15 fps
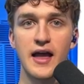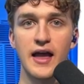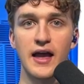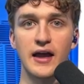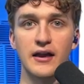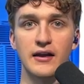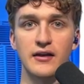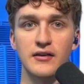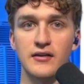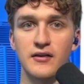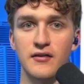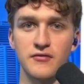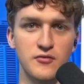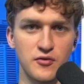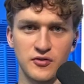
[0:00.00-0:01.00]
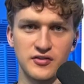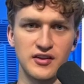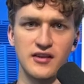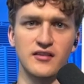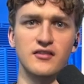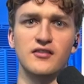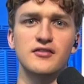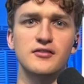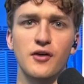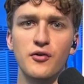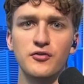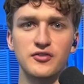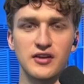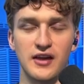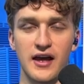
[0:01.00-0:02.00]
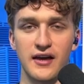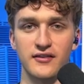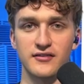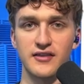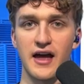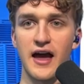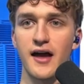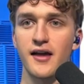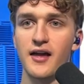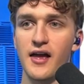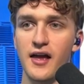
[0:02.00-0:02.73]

And of course, they didn't disclose it as that.